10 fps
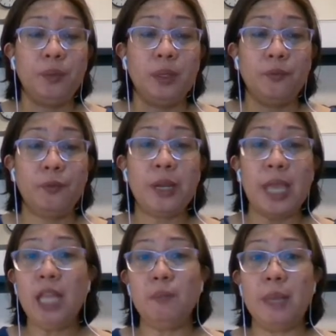for
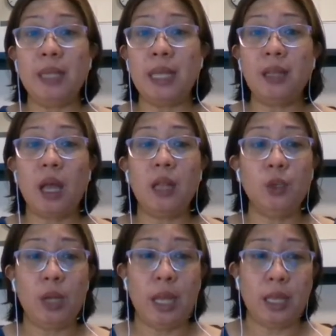8-bit, it
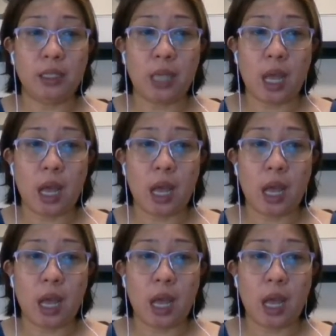calculates